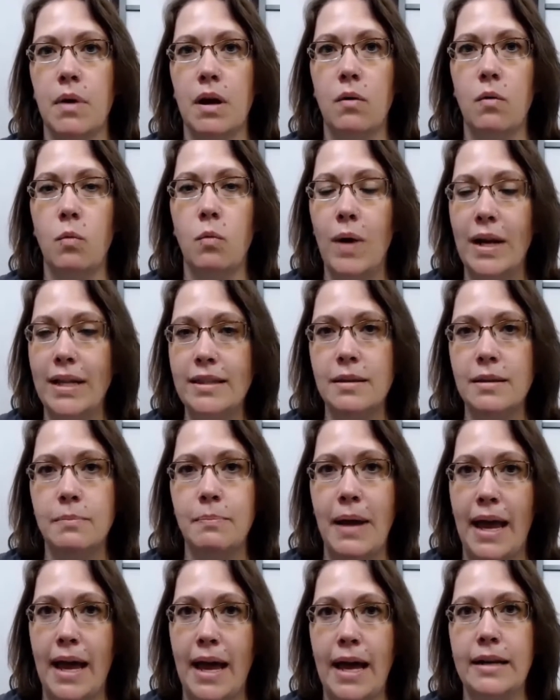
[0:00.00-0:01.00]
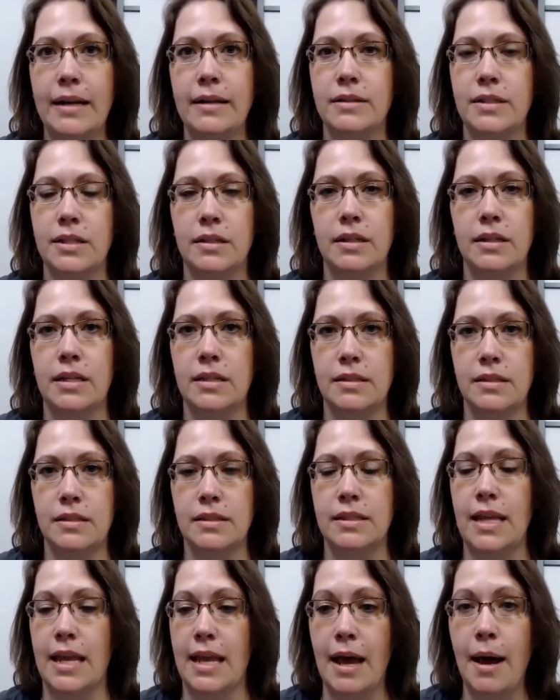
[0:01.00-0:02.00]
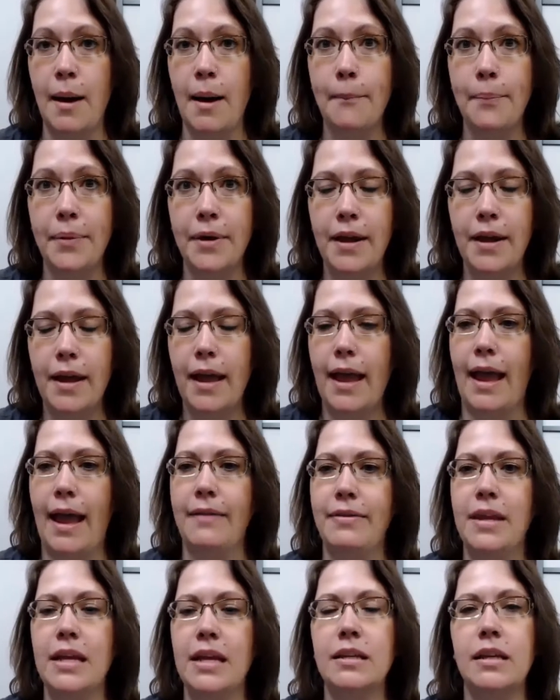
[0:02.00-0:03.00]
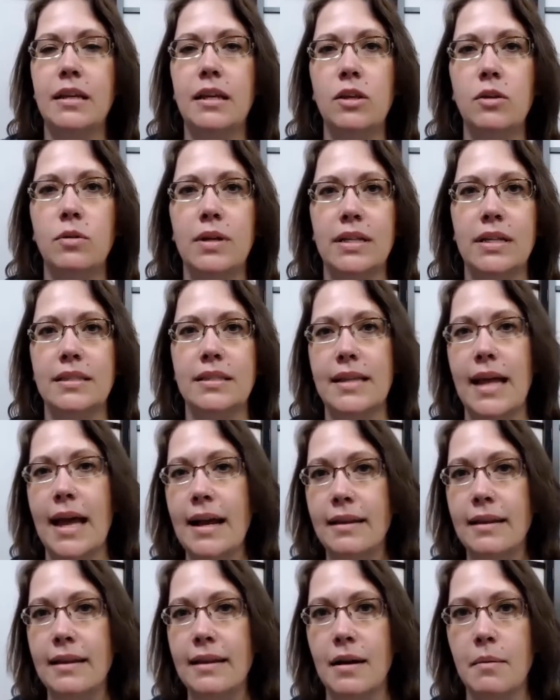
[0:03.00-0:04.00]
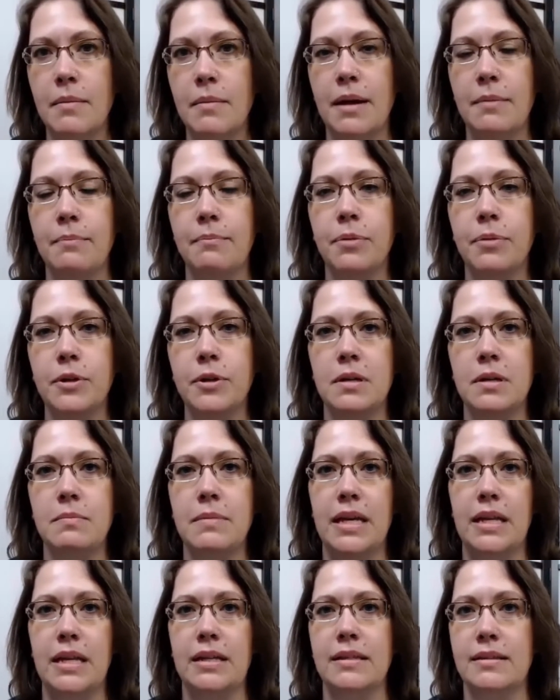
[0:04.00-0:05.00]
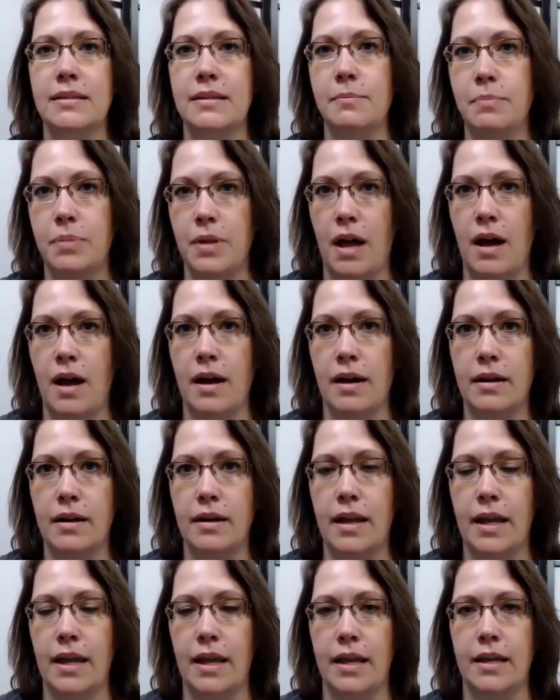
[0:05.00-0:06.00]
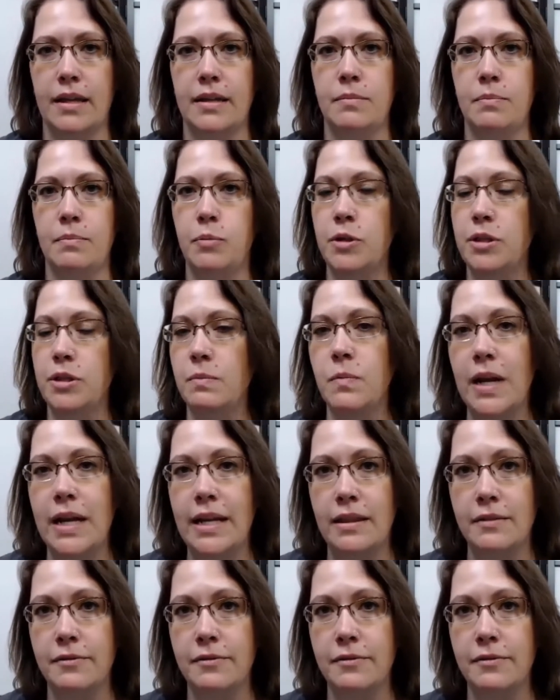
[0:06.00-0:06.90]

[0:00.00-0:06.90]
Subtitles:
wet the pad until it's damp, and then you can stack them and put them in a Ziploc and put them right in the